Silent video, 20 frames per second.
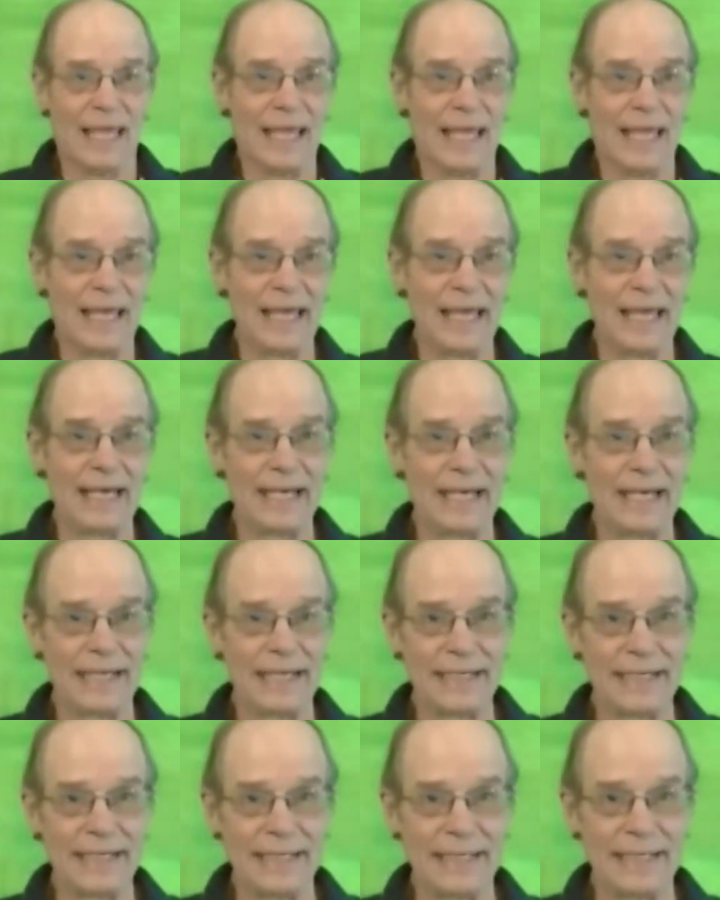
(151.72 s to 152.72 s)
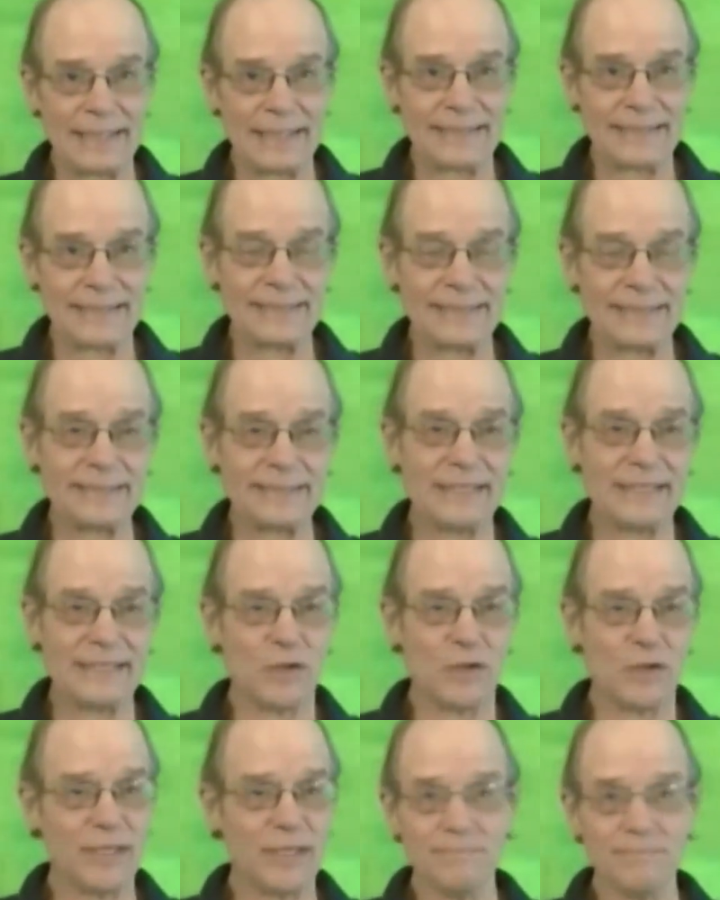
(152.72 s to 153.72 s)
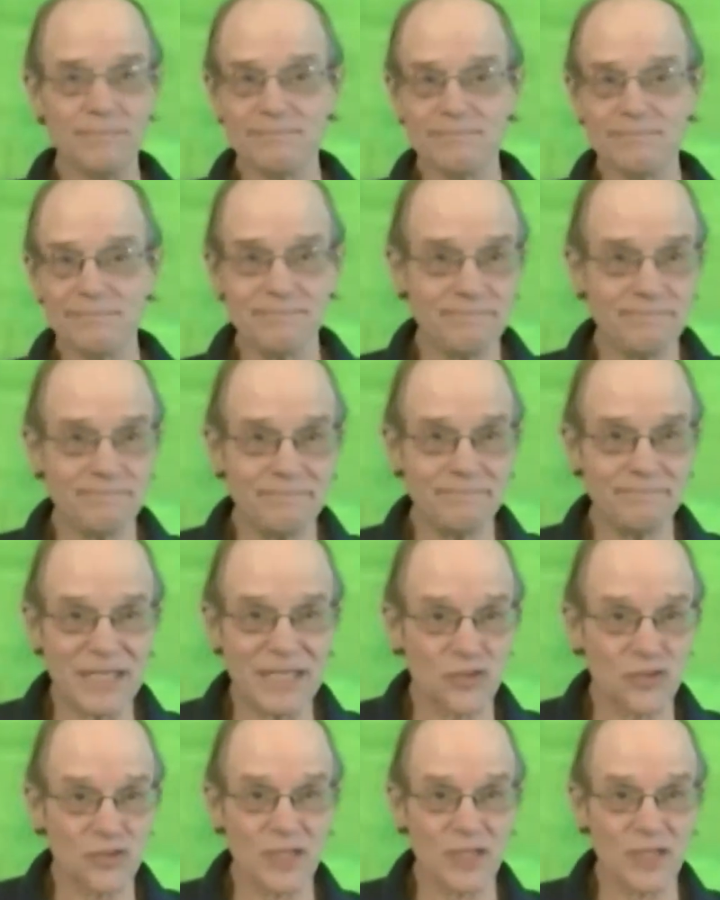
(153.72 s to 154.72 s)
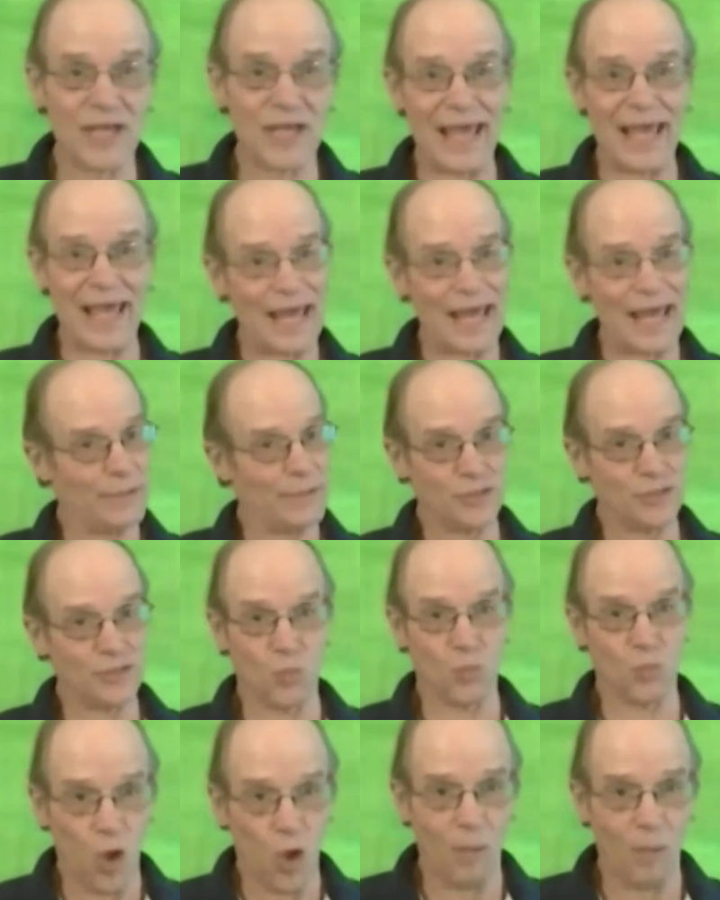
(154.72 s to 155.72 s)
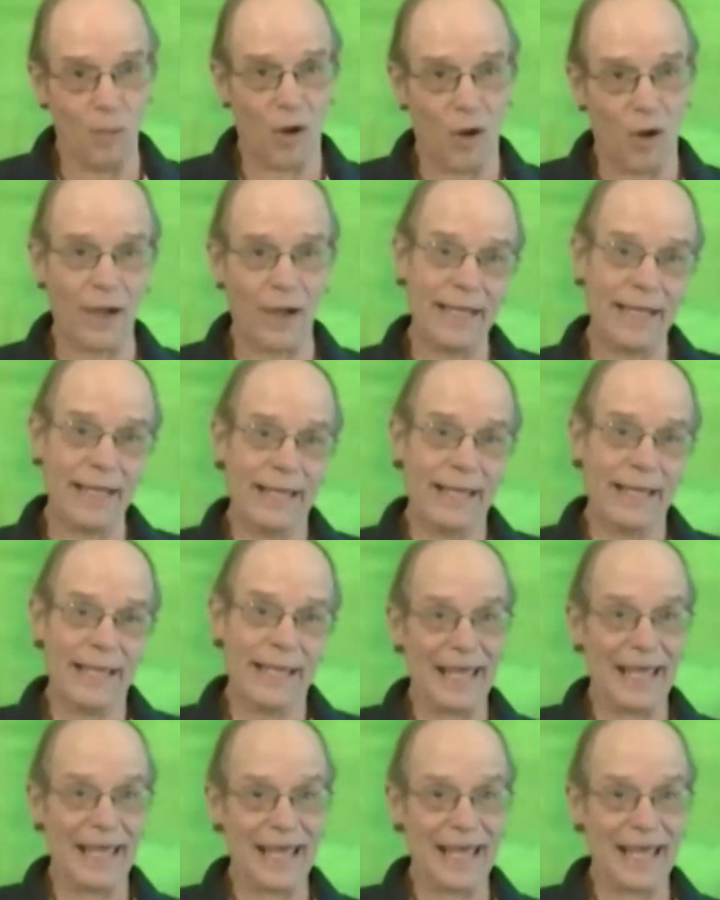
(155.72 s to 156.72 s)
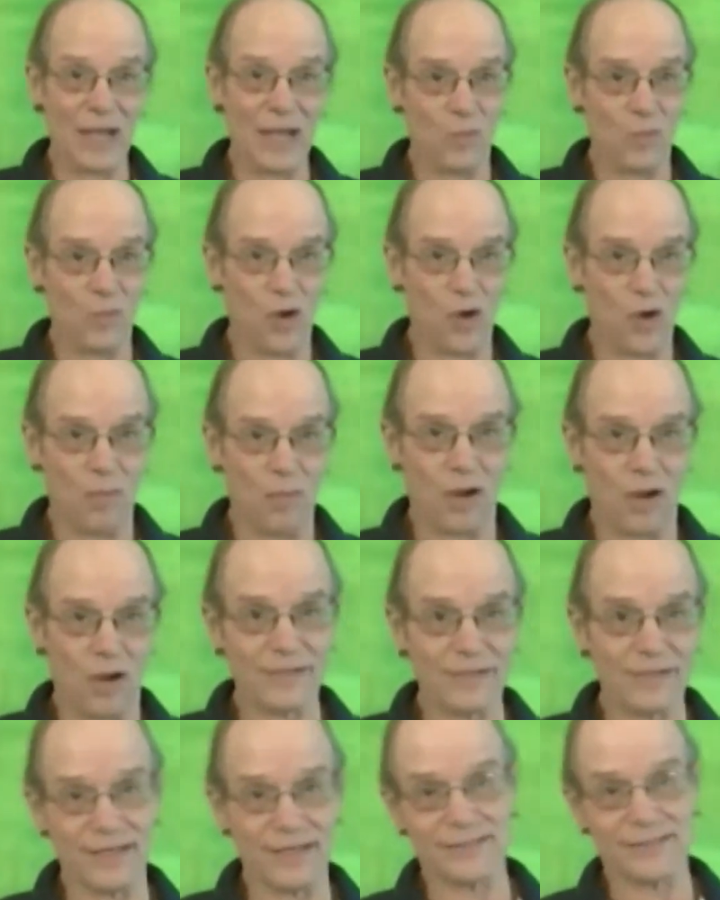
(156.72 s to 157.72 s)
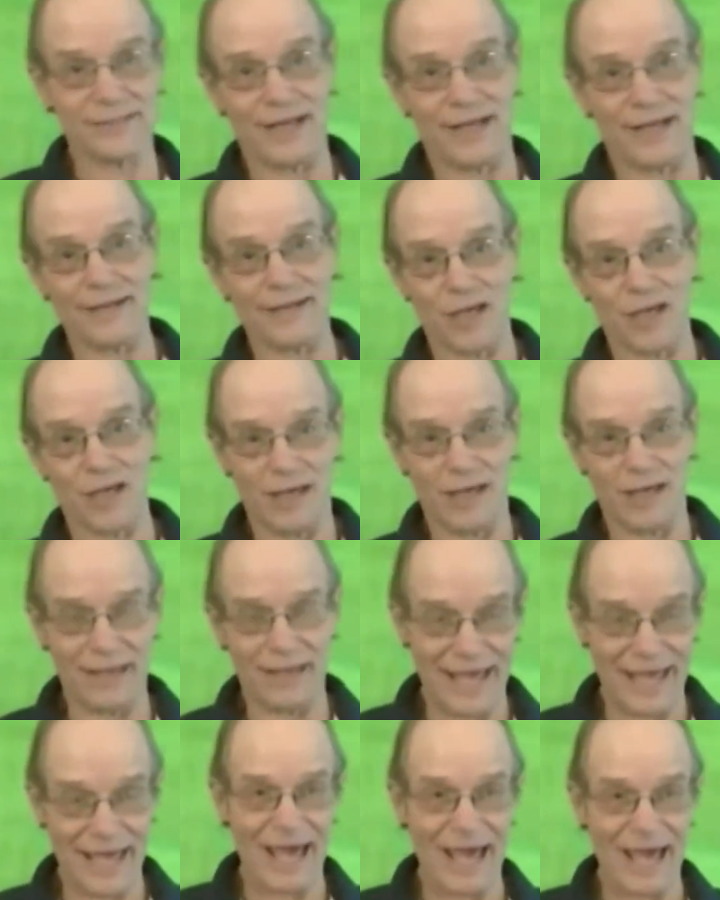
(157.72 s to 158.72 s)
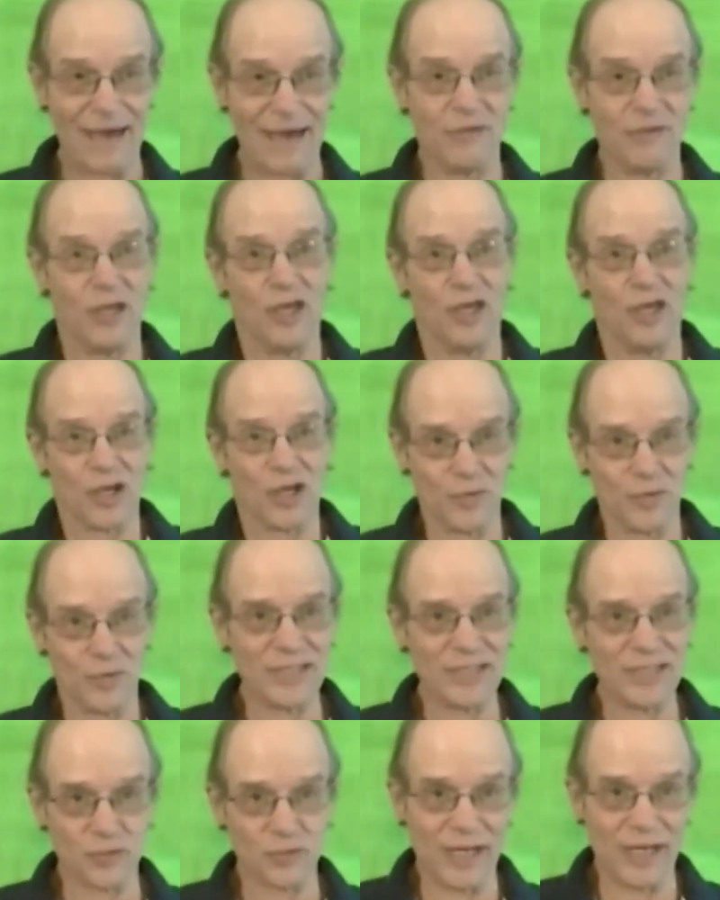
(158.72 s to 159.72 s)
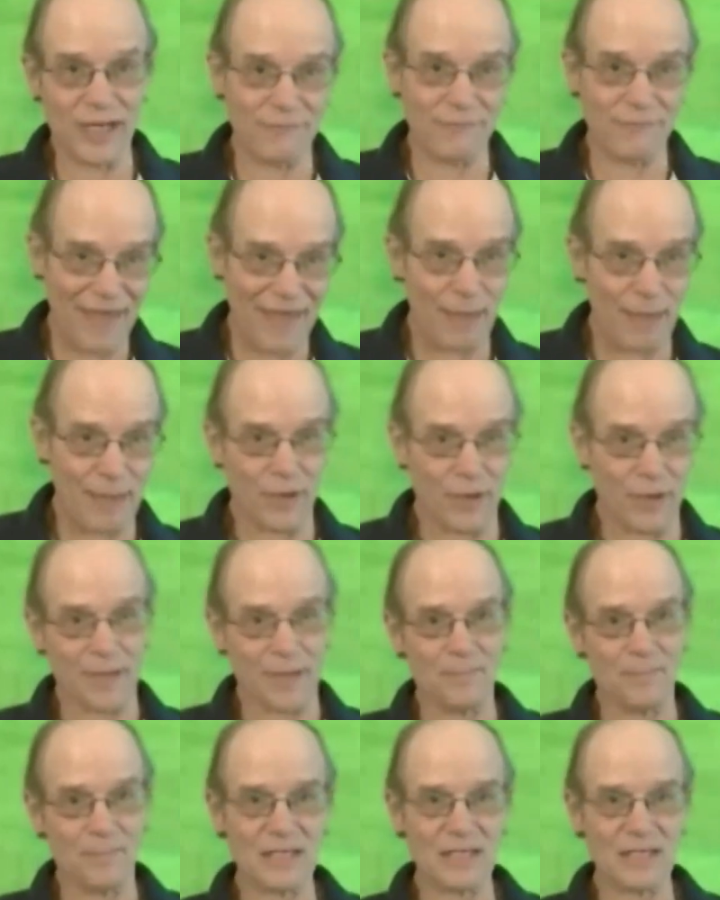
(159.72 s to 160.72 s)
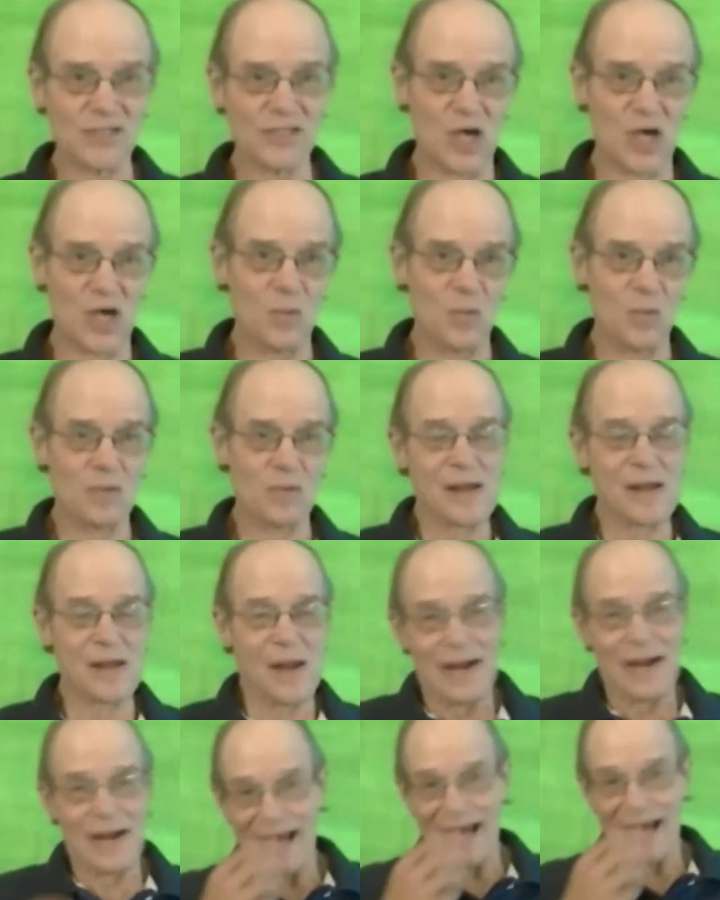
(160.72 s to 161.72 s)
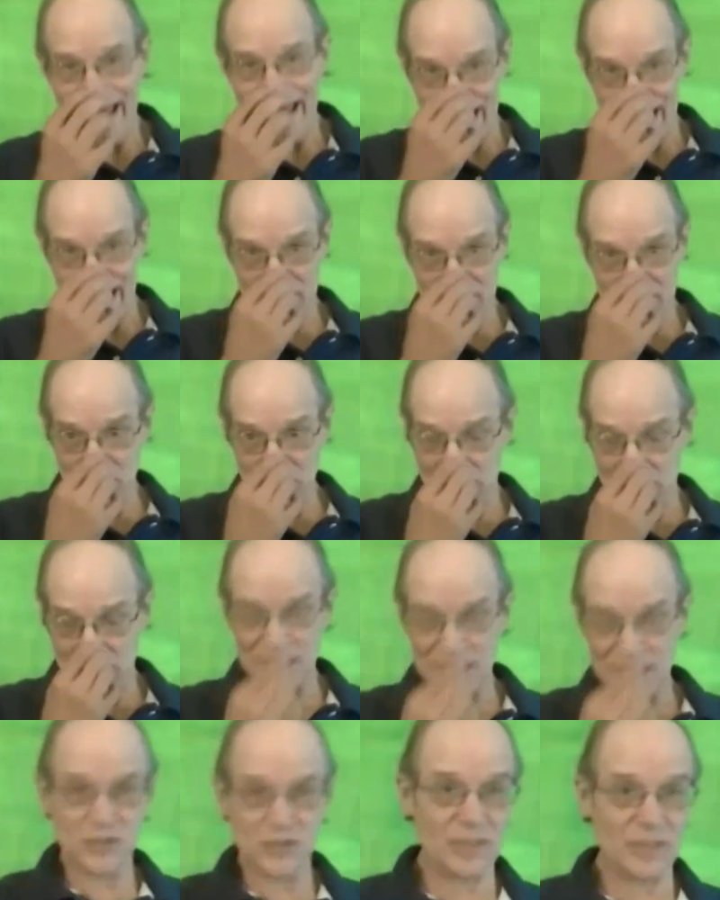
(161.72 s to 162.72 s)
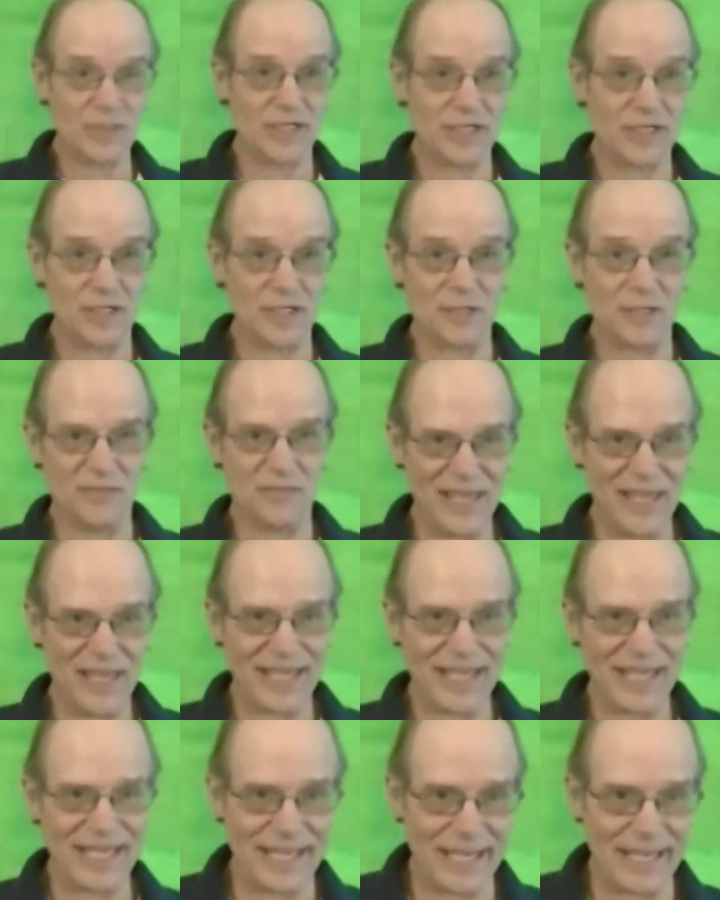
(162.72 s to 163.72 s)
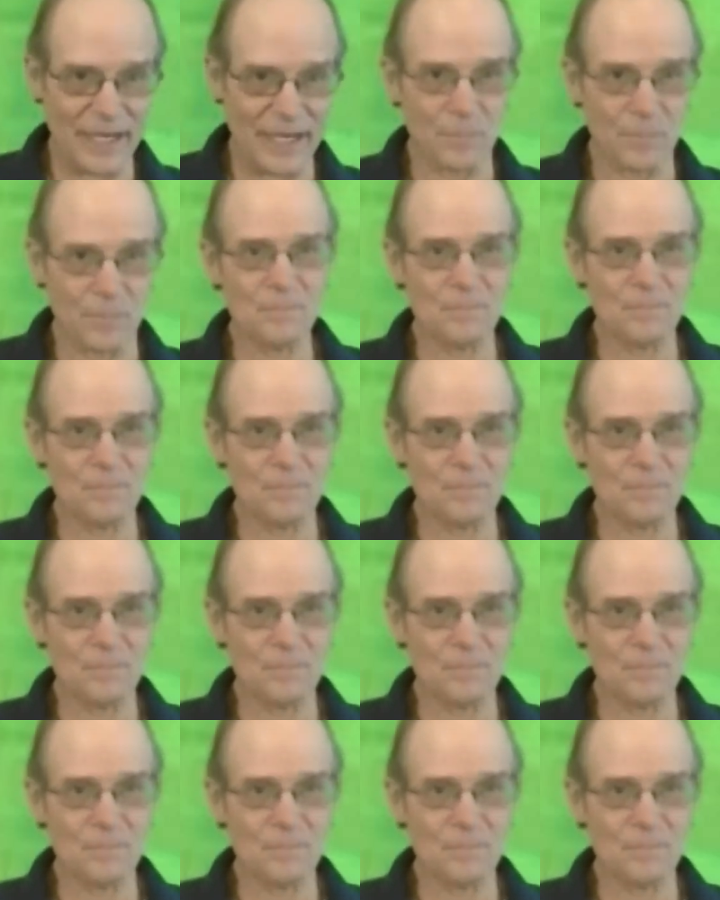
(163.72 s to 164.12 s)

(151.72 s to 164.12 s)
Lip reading: The only best choice I had was Walmart, and Walmart does not have green screen fabric. So I had to do a little thinking here.